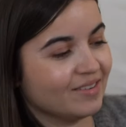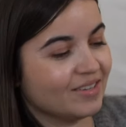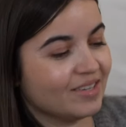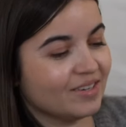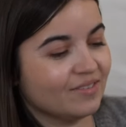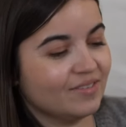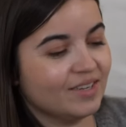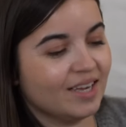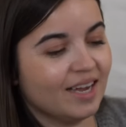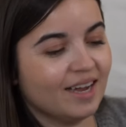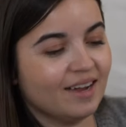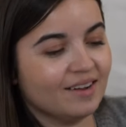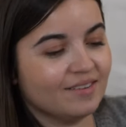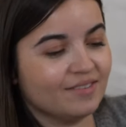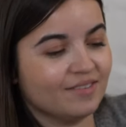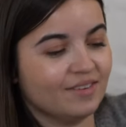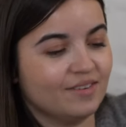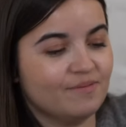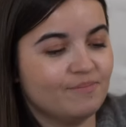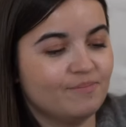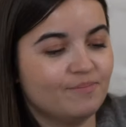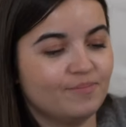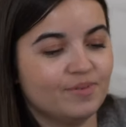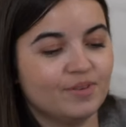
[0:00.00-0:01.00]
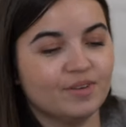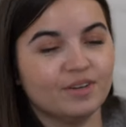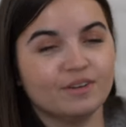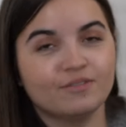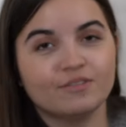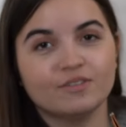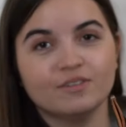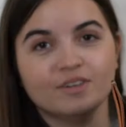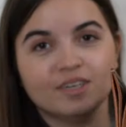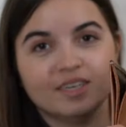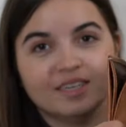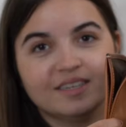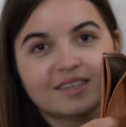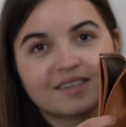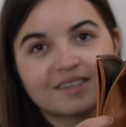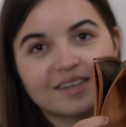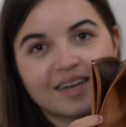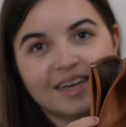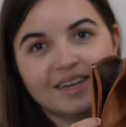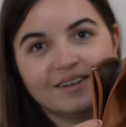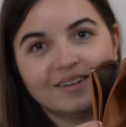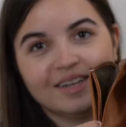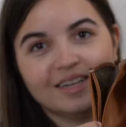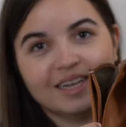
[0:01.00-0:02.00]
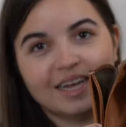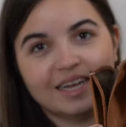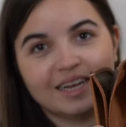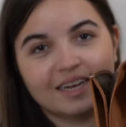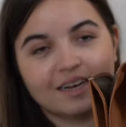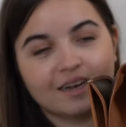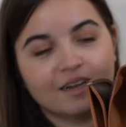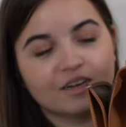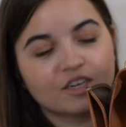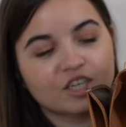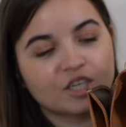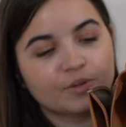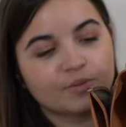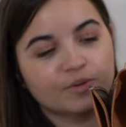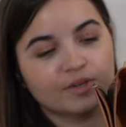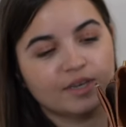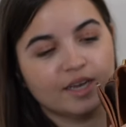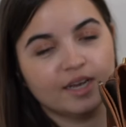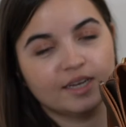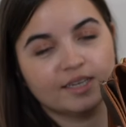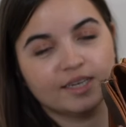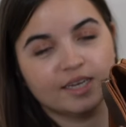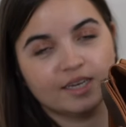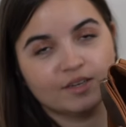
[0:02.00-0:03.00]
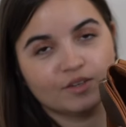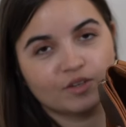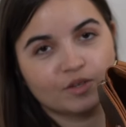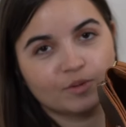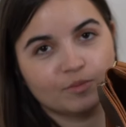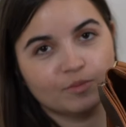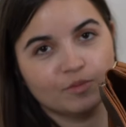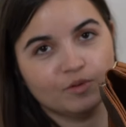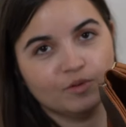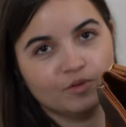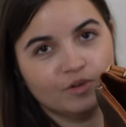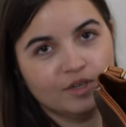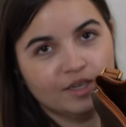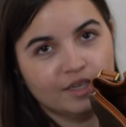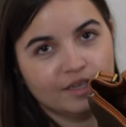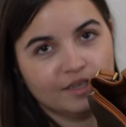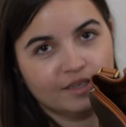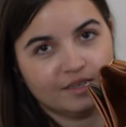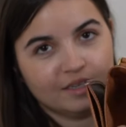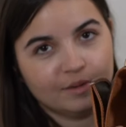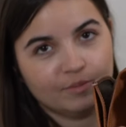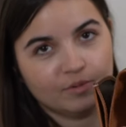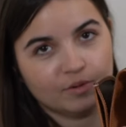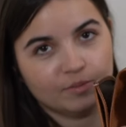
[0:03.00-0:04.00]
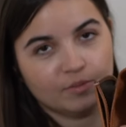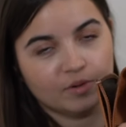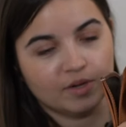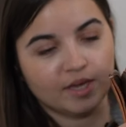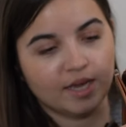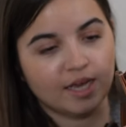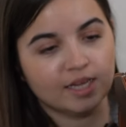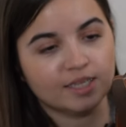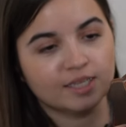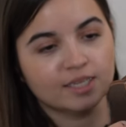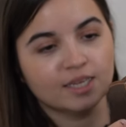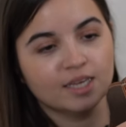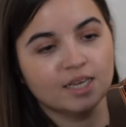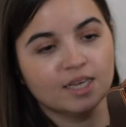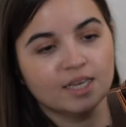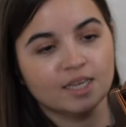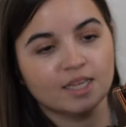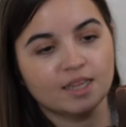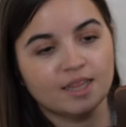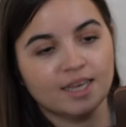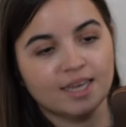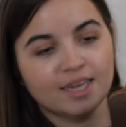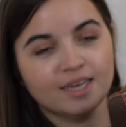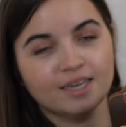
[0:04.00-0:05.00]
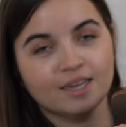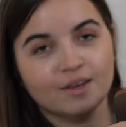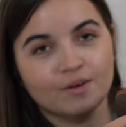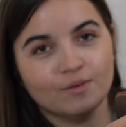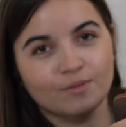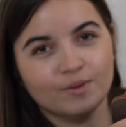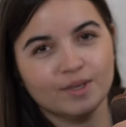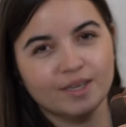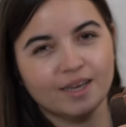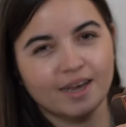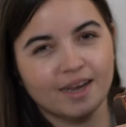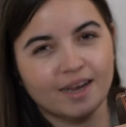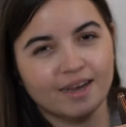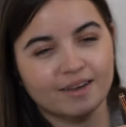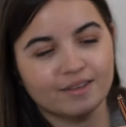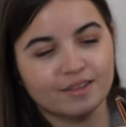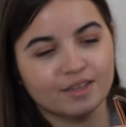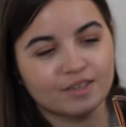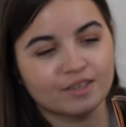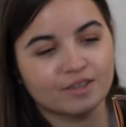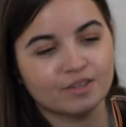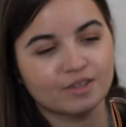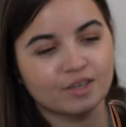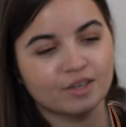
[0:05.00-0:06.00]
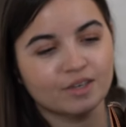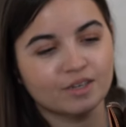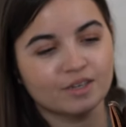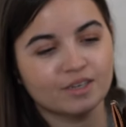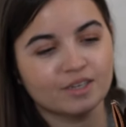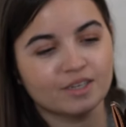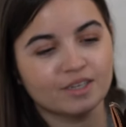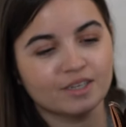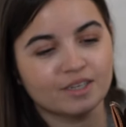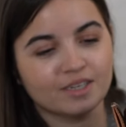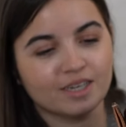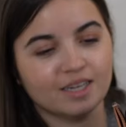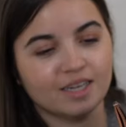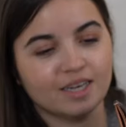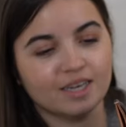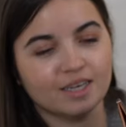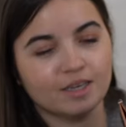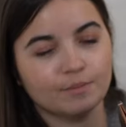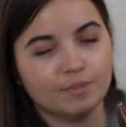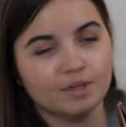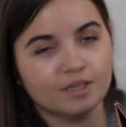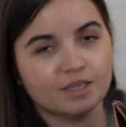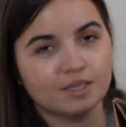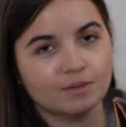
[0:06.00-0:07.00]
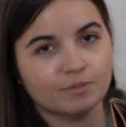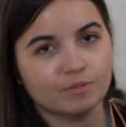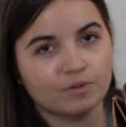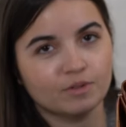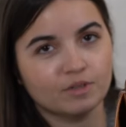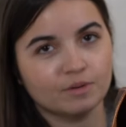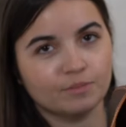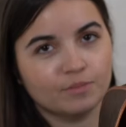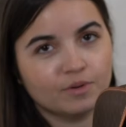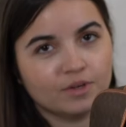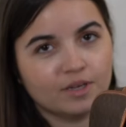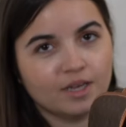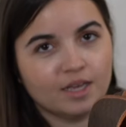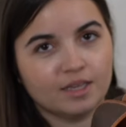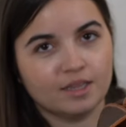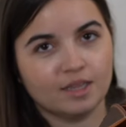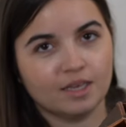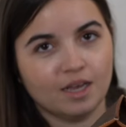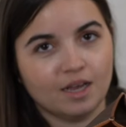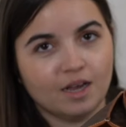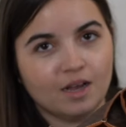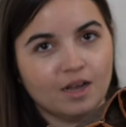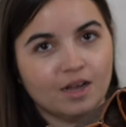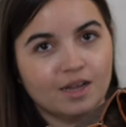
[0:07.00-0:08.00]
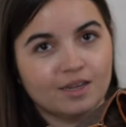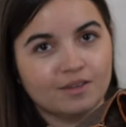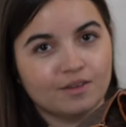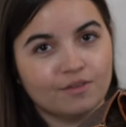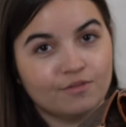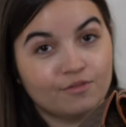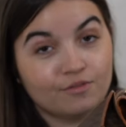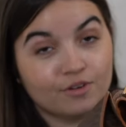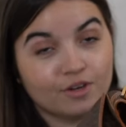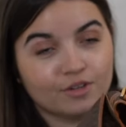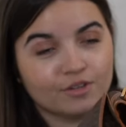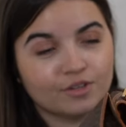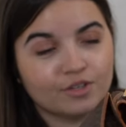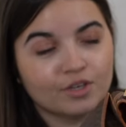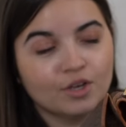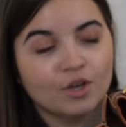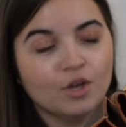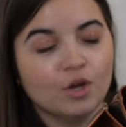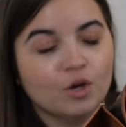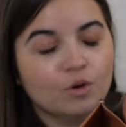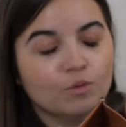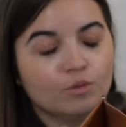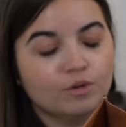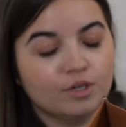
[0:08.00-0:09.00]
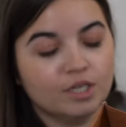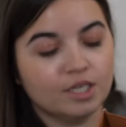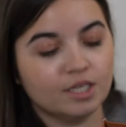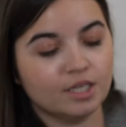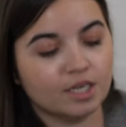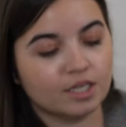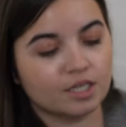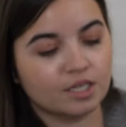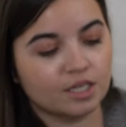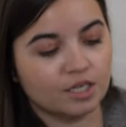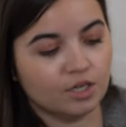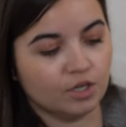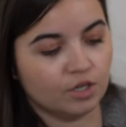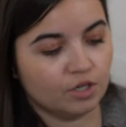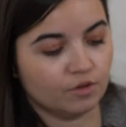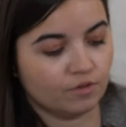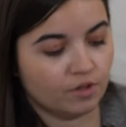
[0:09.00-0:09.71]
So we have a beautiful inside, like large pocket and a small zipper pocket. Then we had a second, like a bit smaller pocket on the front, which is actually good.